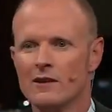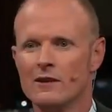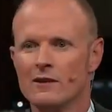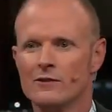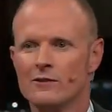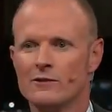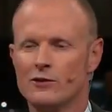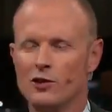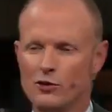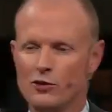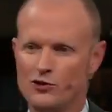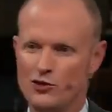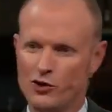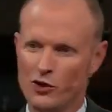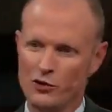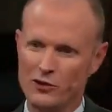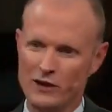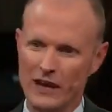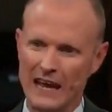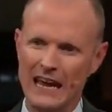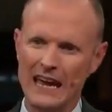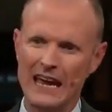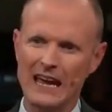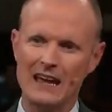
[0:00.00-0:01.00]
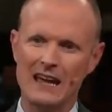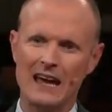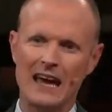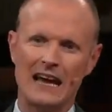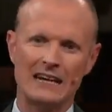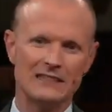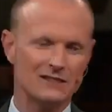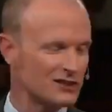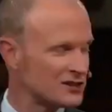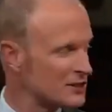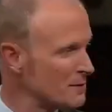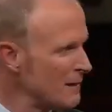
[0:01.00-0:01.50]
to Judea
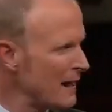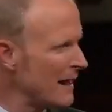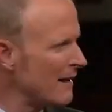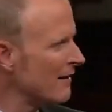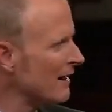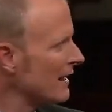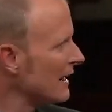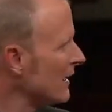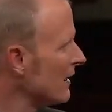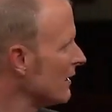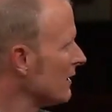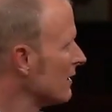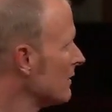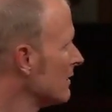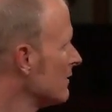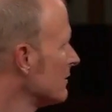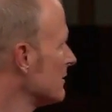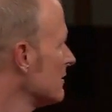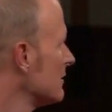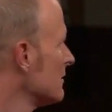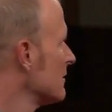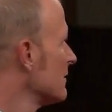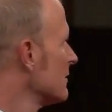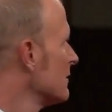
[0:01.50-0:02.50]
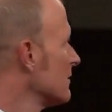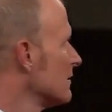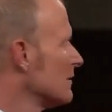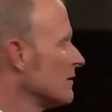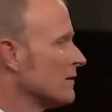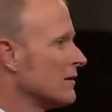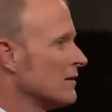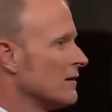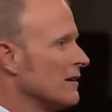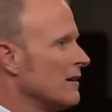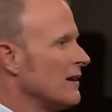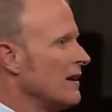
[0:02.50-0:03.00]
and Samaria.
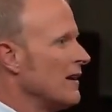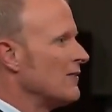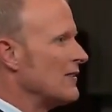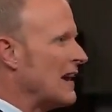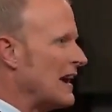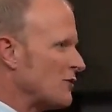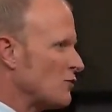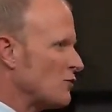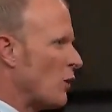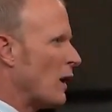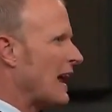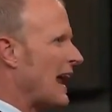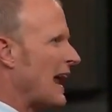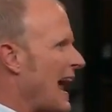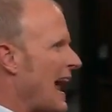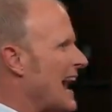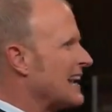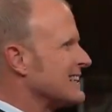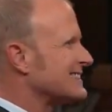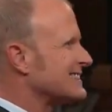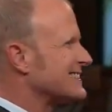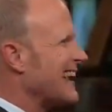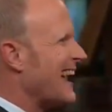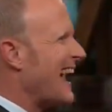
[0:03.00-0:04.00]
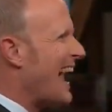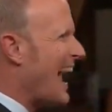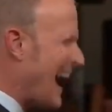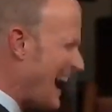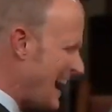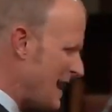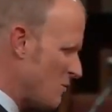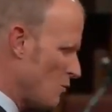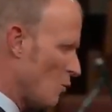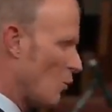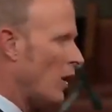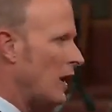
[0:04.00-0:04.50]
That's what Acts
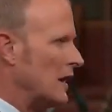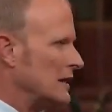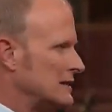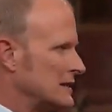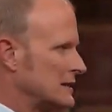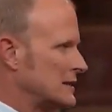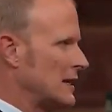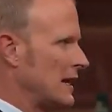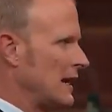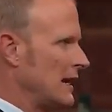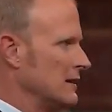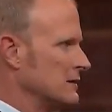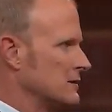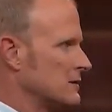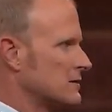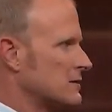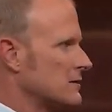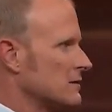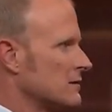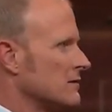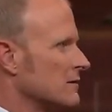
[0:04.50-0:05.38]
8:1 says.